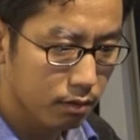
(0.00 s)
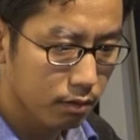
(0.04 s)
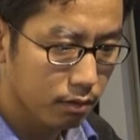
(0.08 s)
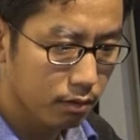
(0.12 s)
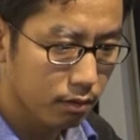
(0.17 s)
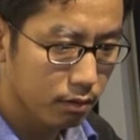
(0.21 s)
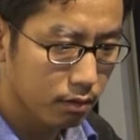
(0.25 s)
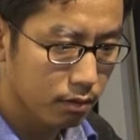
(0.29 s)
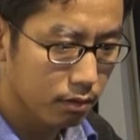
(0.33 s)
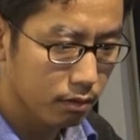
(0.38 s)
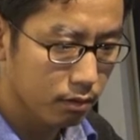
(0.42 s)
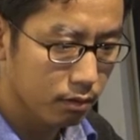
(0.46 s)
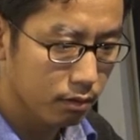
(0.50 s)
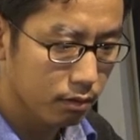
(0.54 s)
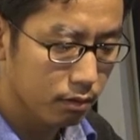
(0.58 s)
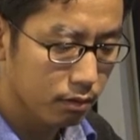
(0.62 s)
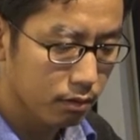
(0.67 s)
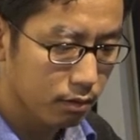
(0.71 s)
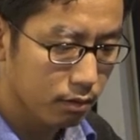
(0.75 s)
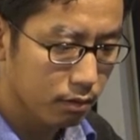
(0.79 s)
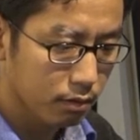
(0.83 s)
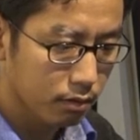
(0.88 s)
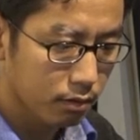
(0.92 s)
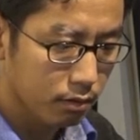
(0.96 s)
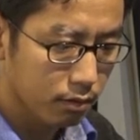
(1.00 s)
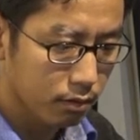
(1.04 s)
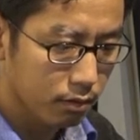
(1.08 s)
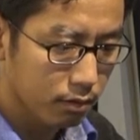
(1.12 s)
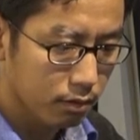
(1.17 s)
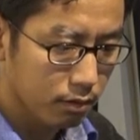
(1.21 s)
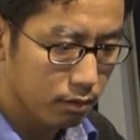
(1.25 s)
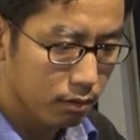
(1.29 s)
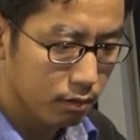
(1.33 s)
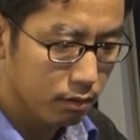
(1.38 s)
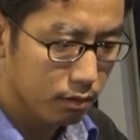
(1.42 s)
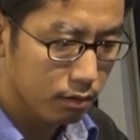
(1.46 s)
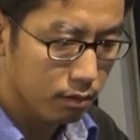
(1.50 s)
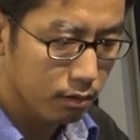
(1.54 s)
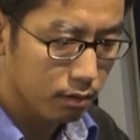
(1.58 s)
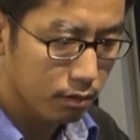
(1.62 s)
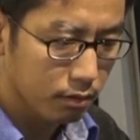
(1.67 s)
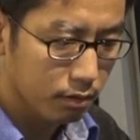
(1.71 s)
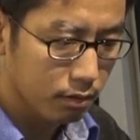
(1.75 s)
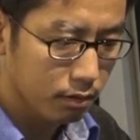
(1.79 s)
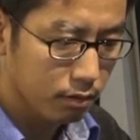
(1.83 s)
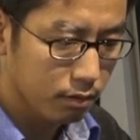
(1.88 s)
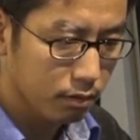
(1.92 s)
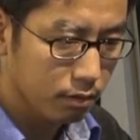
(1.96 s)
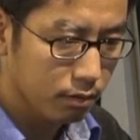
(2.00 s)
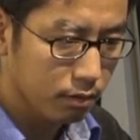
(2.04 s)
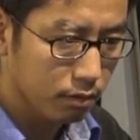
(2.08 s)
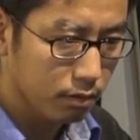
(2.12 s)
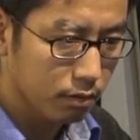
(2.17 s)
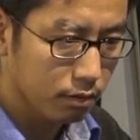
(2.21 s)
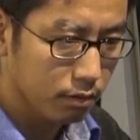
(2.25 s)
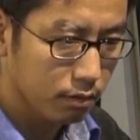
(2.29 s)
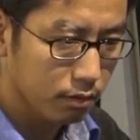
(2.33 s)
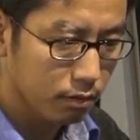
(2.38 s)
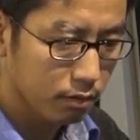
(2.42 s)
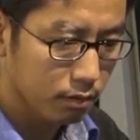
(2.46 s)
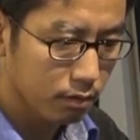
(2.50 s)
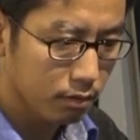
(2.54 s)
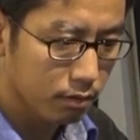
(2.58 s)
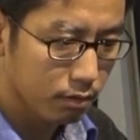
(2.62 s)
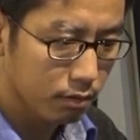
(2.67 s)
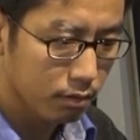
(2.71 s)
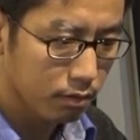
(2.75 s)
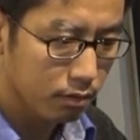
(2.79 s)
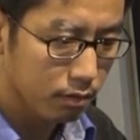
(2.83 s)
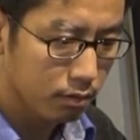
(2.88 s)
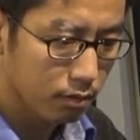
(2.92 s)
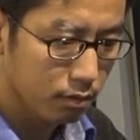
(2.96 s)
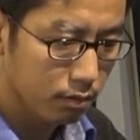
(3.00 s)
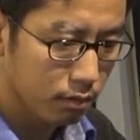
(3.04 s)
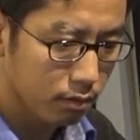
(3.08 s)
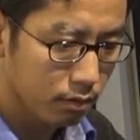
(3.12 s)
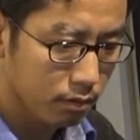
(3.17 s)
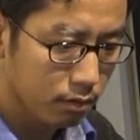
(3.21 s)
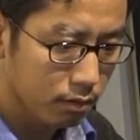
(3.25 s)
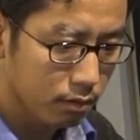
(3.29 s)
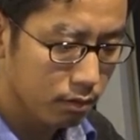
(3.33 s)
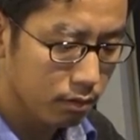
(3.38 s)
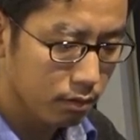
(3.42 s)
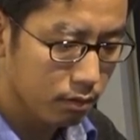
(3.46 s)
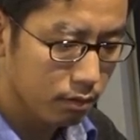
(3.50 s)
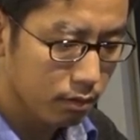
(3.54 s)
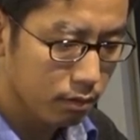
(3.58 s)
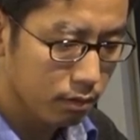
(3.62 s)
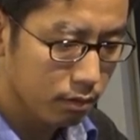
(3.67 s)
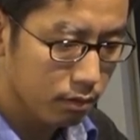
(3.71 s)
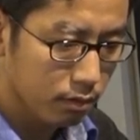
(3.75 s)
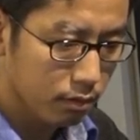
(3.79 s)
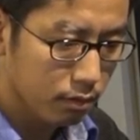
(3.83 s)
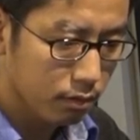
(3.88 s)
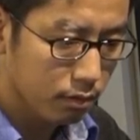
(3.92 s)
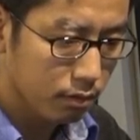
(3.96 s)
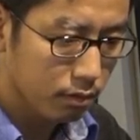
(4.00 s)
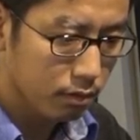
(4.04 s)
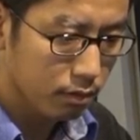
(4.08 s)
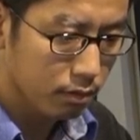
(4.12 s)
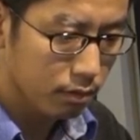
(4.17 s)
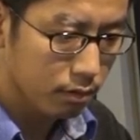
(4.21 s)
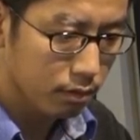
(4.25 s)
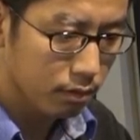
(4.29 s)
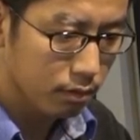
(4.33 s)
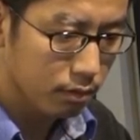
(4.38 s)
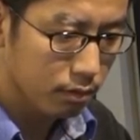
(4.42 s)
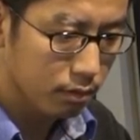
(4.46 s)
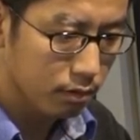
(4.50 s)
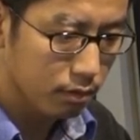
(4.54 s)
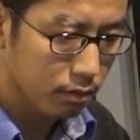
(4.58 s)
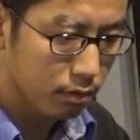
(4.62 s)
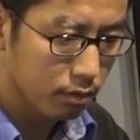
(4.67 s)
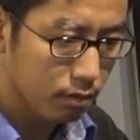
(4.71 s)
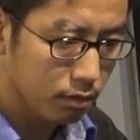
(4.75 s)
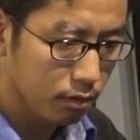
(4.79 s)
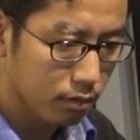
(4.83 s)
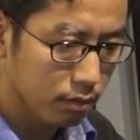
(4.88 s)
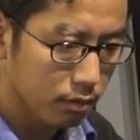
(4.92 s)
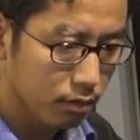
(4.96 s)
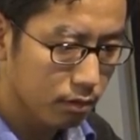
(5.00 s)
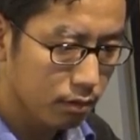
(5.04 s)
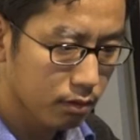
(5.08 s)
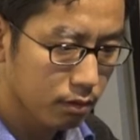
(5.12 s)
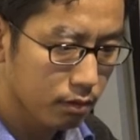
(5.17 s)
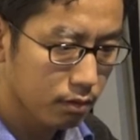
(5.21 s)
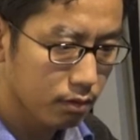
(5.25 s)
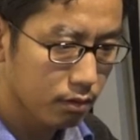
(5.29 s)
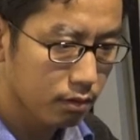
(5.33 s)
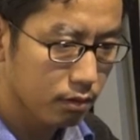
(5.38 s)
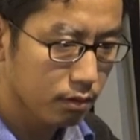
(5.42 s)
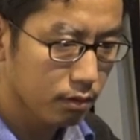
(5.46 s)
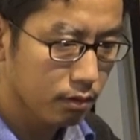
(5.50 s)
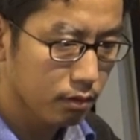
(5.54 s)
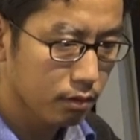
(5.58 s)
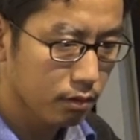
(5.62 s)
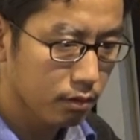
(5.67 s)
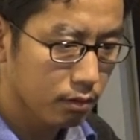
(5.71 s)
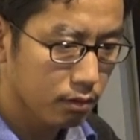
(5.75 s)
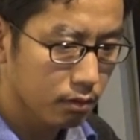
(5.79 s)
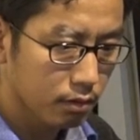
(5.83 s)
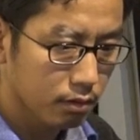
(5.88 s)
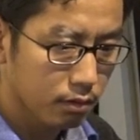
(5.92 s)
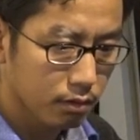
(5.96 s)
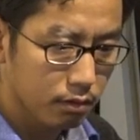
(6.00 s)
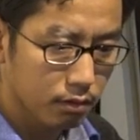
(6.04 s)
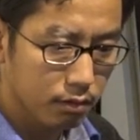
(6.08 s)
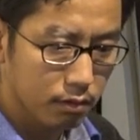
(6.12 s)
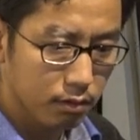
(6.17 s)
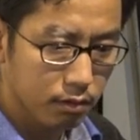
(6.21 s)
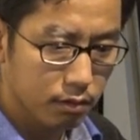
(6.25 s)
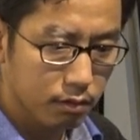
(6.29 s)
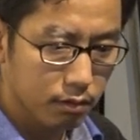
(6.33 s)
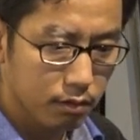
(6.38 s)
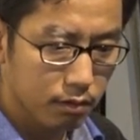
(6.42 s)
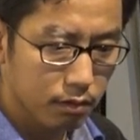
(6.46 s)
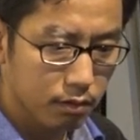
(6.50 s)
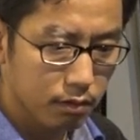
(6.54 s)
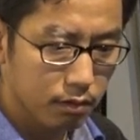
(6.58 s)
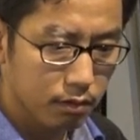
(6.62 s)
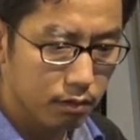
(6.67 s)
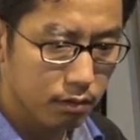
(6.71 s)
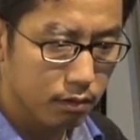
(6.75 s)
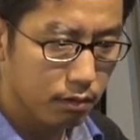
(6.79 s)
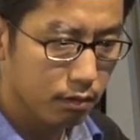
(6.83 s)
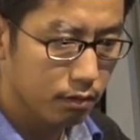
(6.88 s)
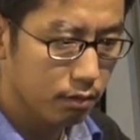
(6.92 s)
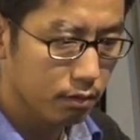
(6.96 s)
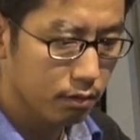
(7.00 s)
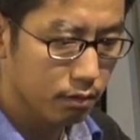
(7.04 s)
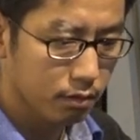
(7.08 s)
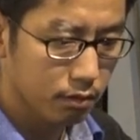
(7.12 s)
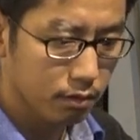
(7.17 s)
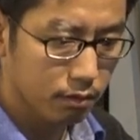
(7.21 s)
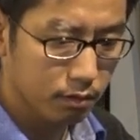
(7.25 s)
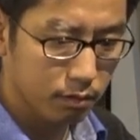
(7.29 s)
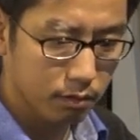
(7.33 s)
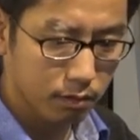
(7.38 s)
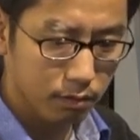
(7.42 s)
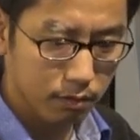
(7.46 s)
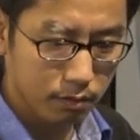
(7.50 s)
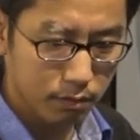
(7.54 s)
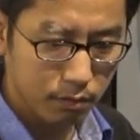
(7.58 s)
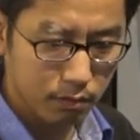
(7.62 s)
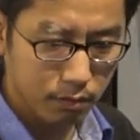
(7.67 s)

[no speech]